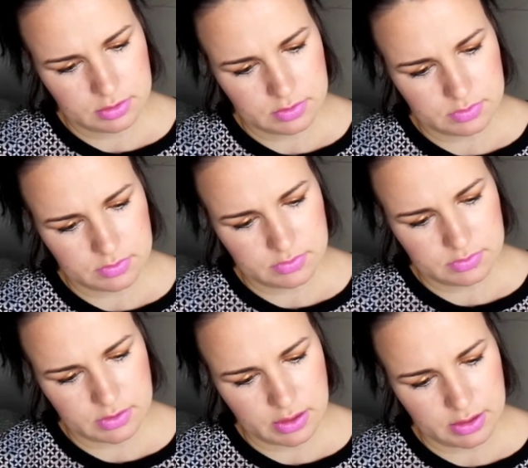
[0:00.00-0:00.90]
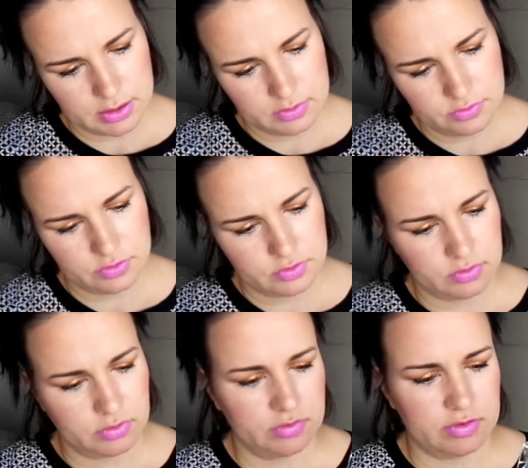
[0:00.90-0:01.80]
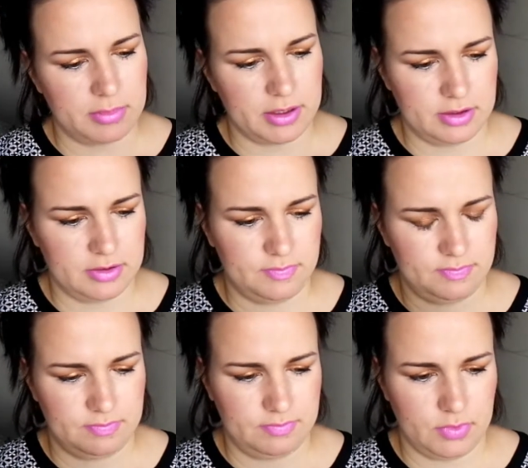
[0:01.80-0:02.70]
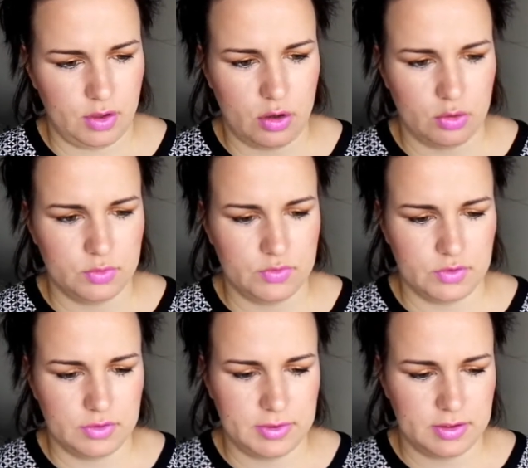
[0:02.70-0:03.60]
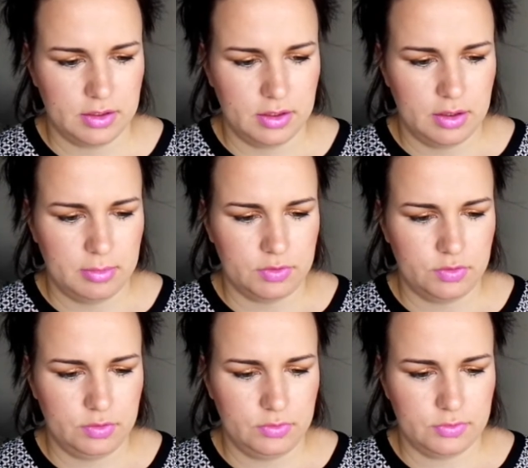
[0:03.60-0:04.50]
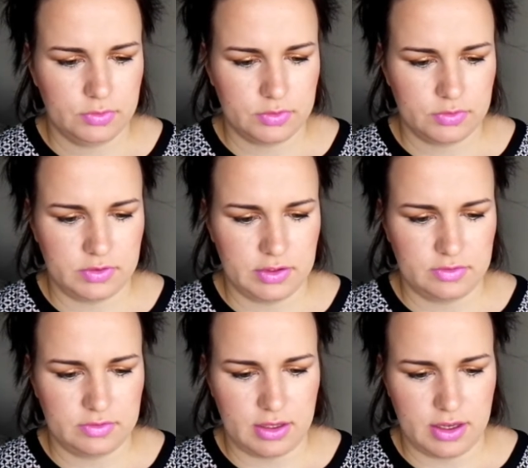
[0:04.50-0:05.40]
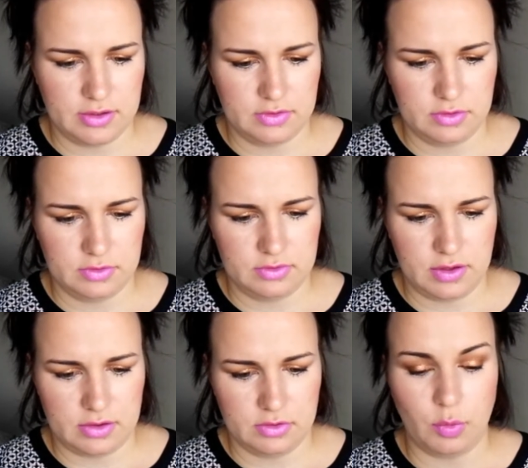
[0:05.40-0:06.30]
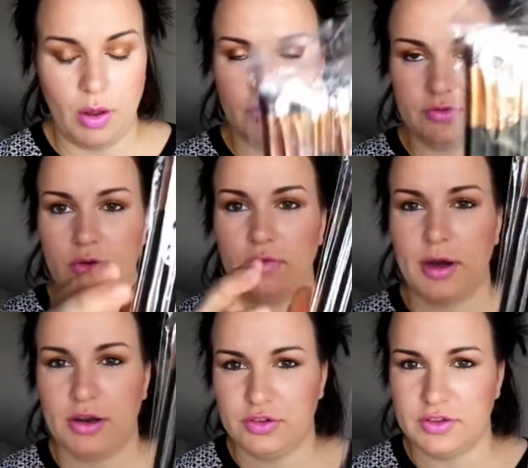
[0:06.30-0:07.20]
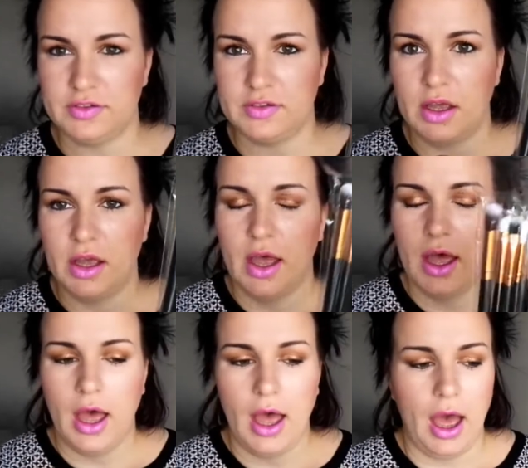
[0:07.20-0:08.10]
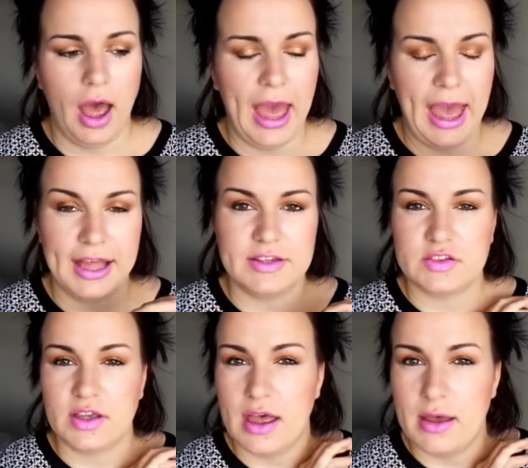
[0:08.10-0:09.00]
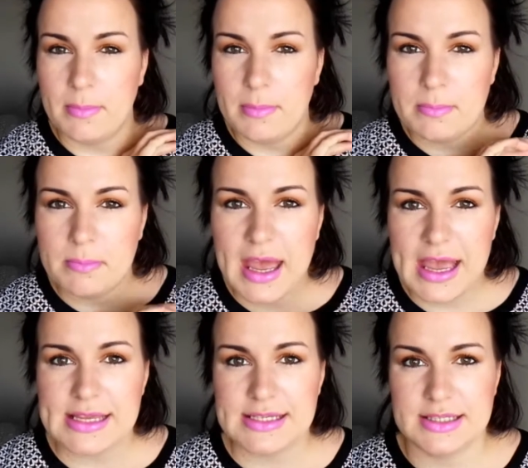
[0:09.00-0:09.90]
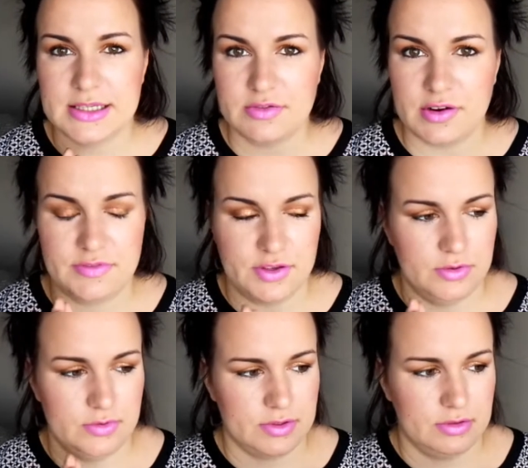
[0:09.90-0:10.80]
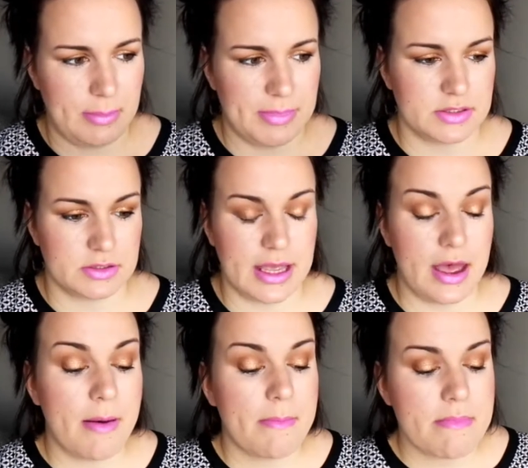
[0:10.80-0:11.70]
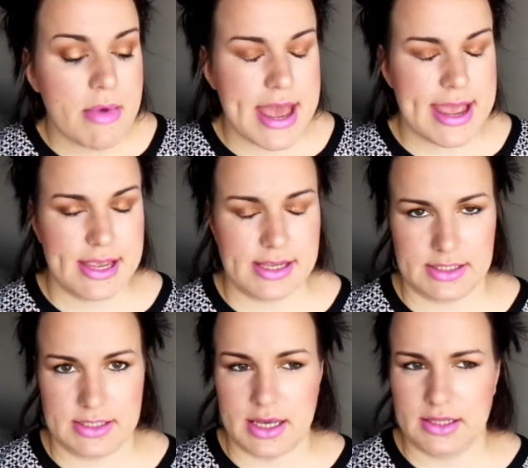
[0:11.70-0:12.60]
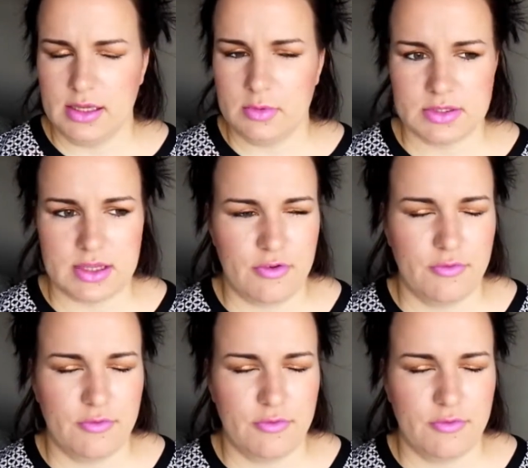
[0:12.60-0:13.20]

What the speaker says: doesn't say, it's just got some like codes on the 2, 4, 6, 8, 10, 12 brushes. Had amazing reviews on Amazon, amazing. I think it was like